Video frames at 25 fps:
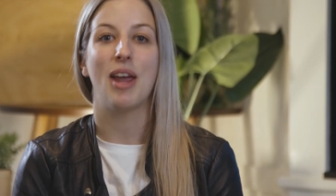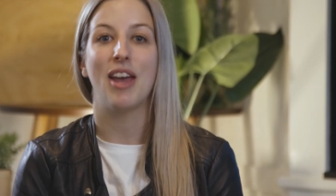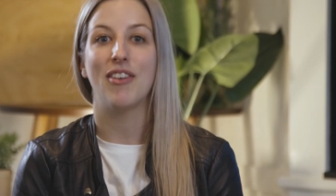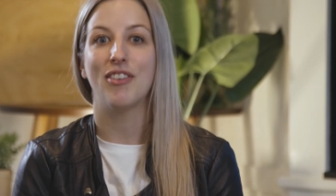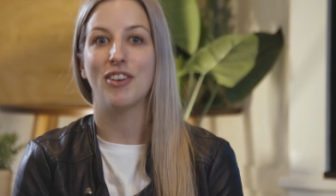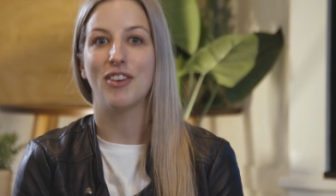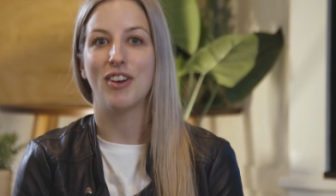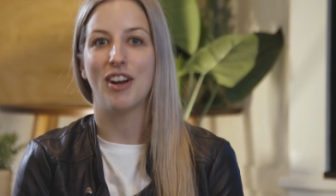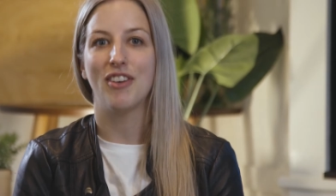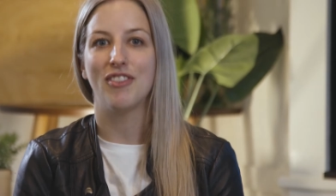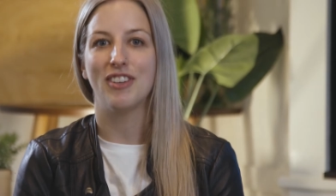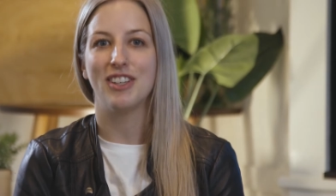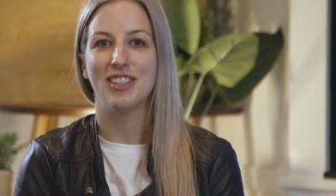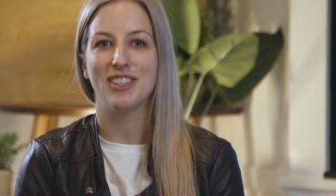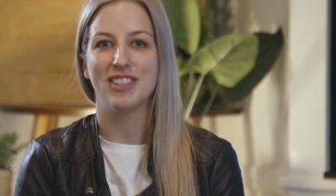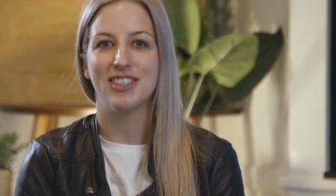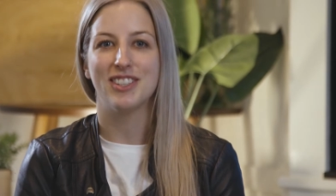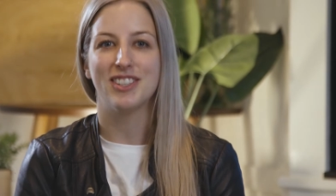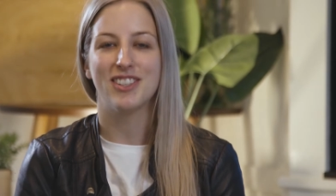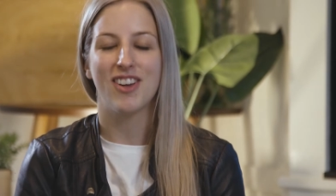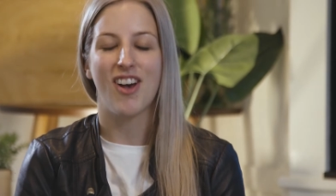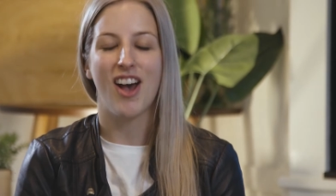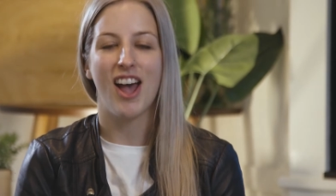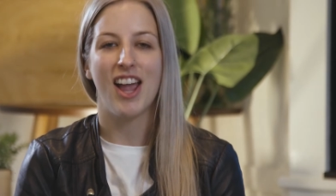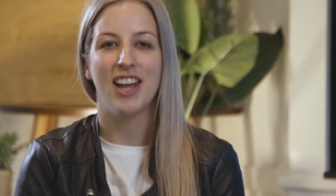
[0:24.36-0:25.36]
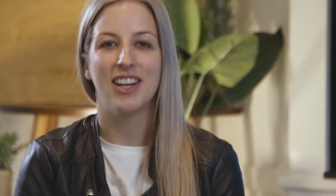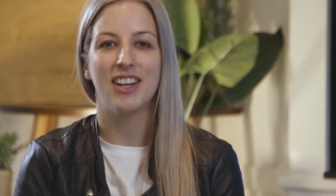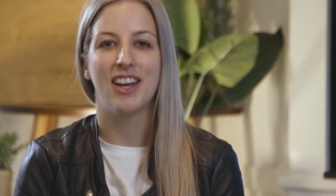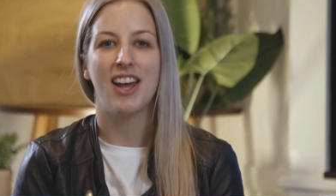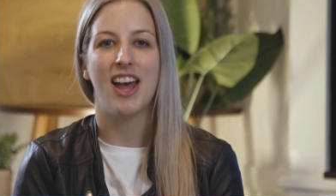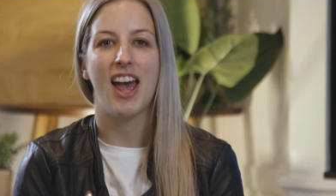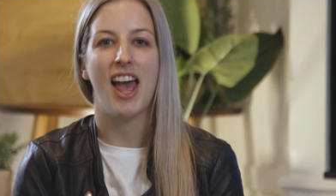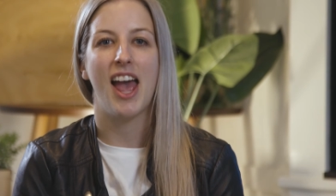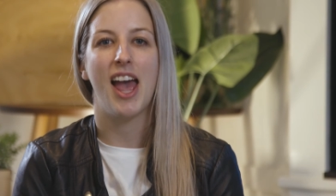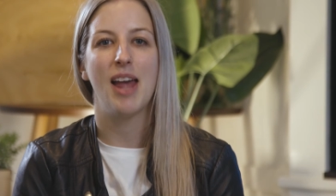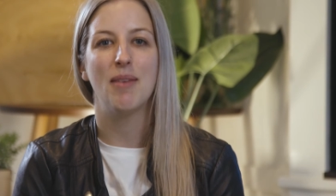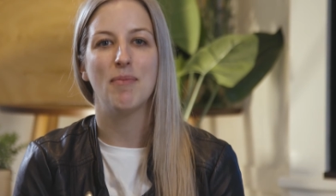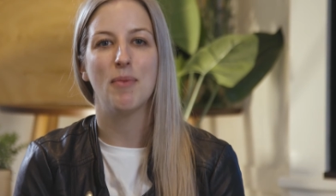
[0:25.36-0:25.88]
have a graphic
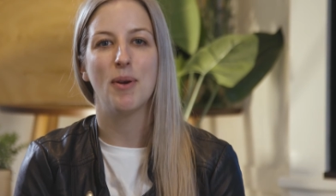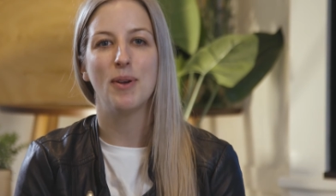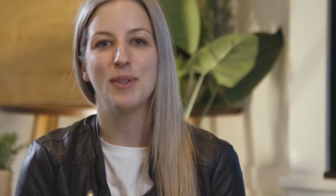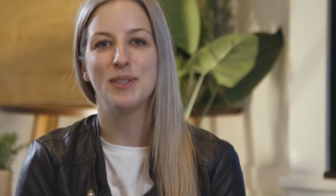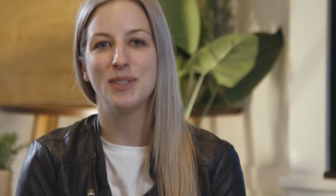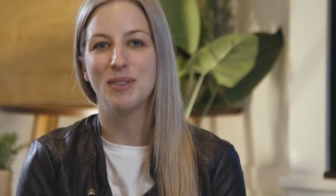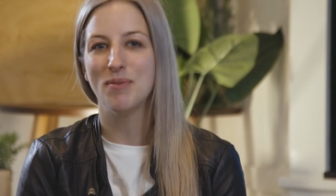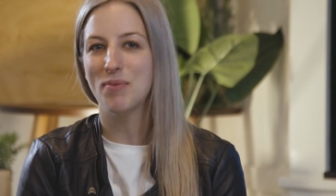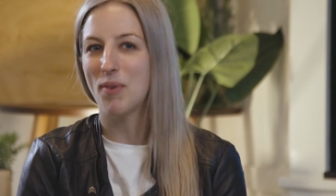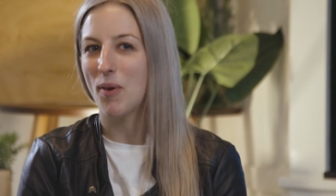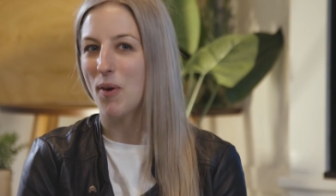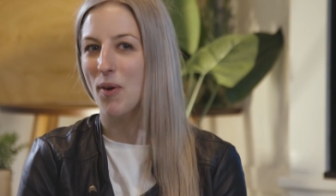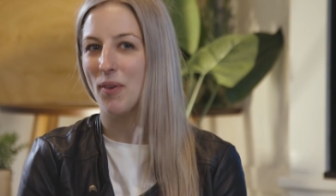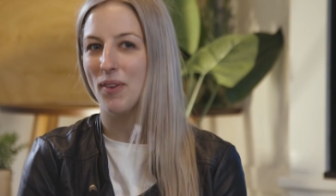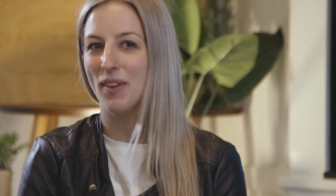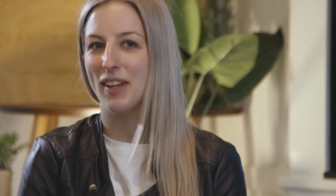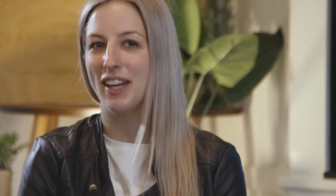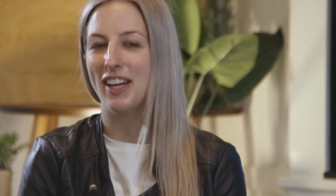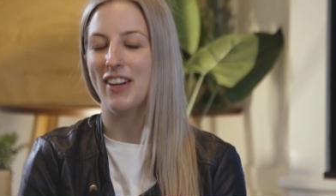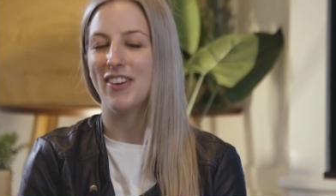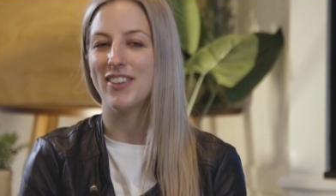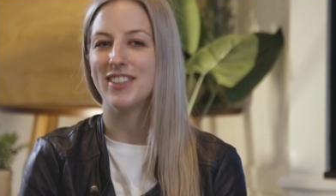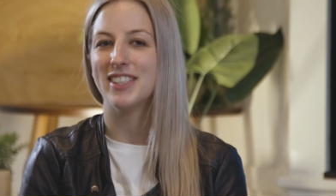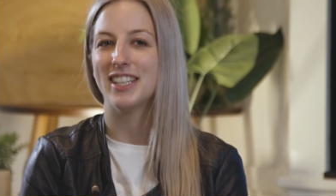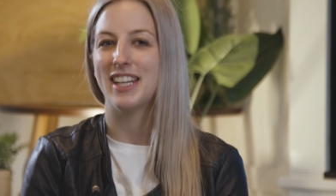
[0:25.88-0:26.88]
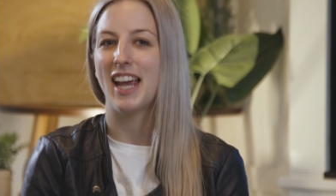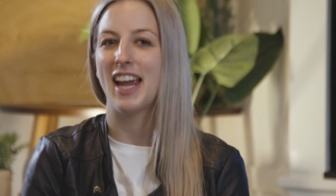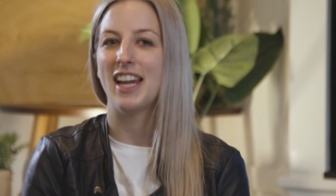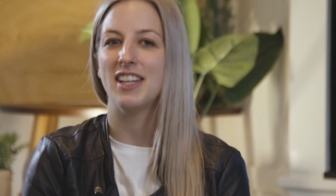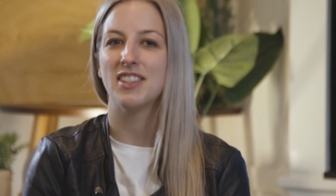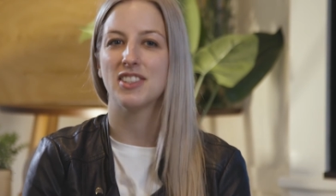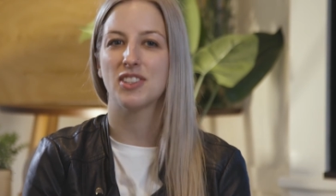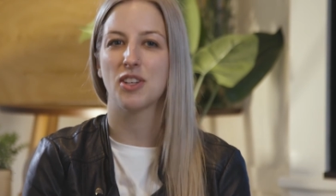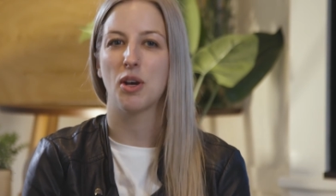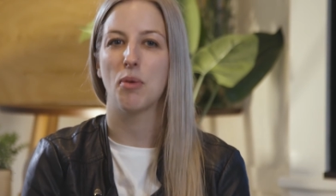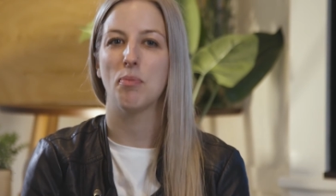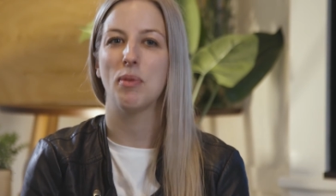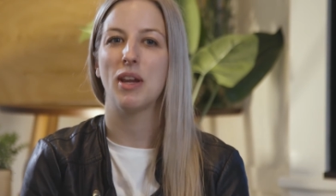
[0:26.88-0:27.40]
designer, and most importantly on
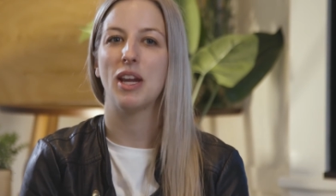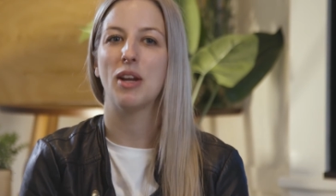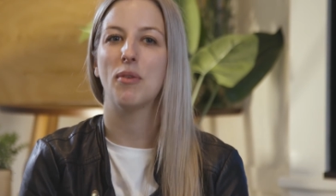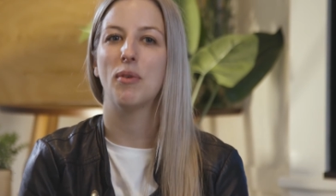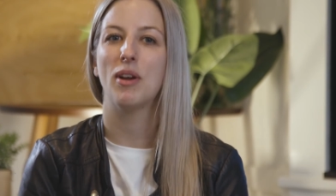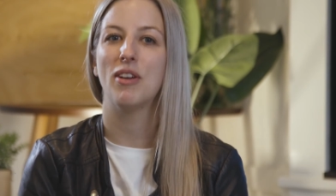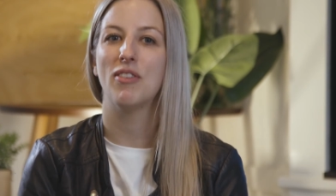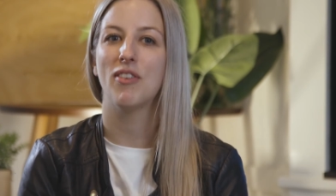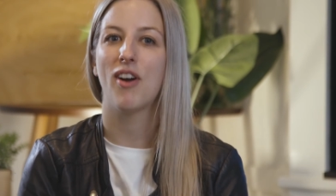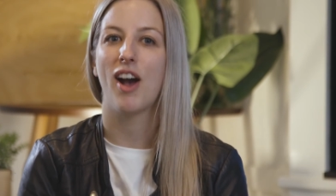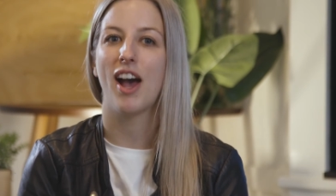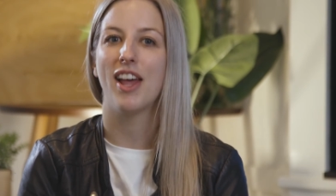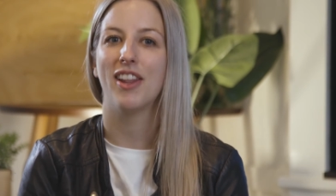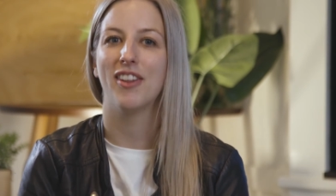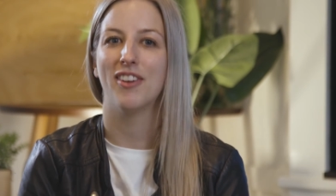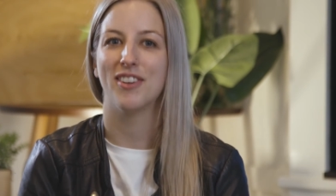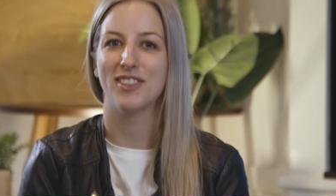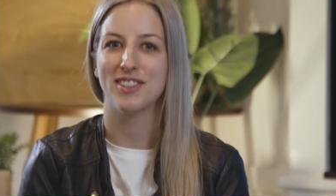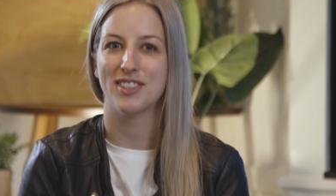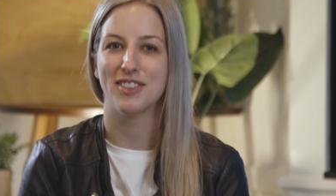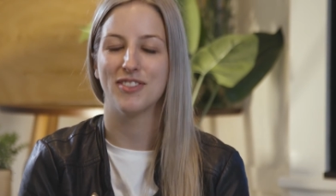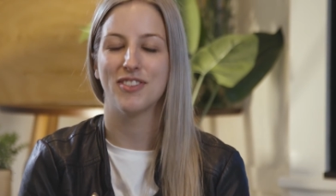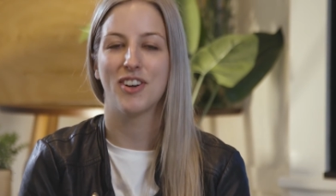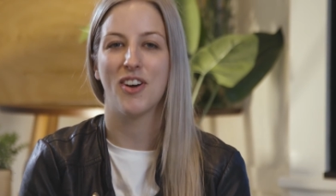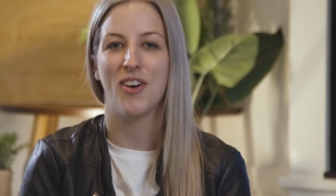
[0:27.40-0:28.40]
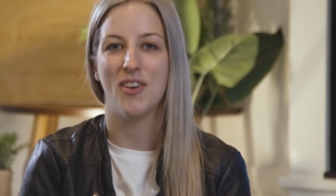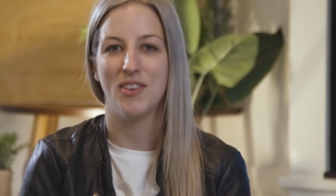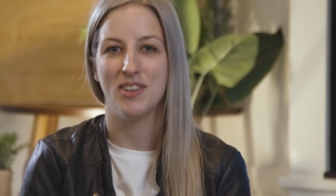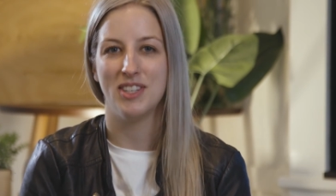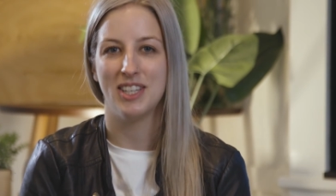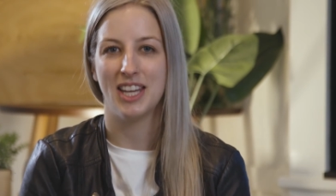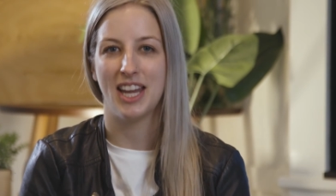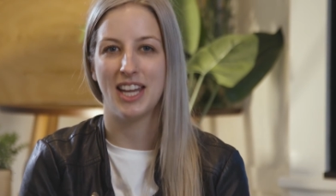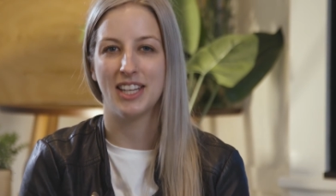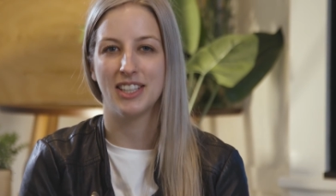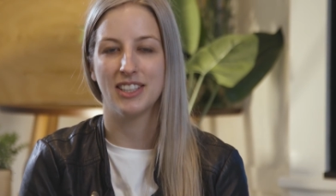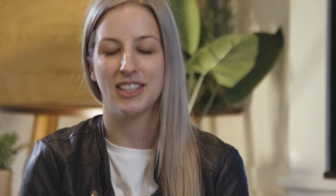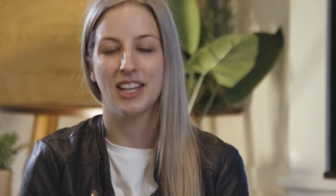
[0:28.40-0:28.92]
today's topic, we write lots of
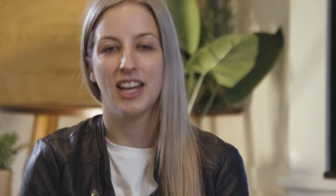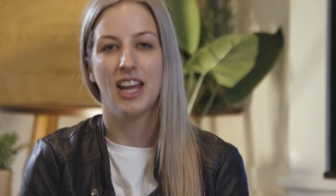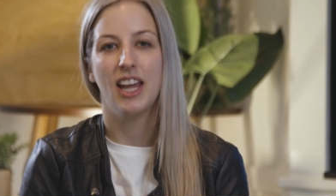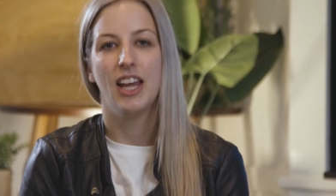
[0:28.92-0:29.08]
content.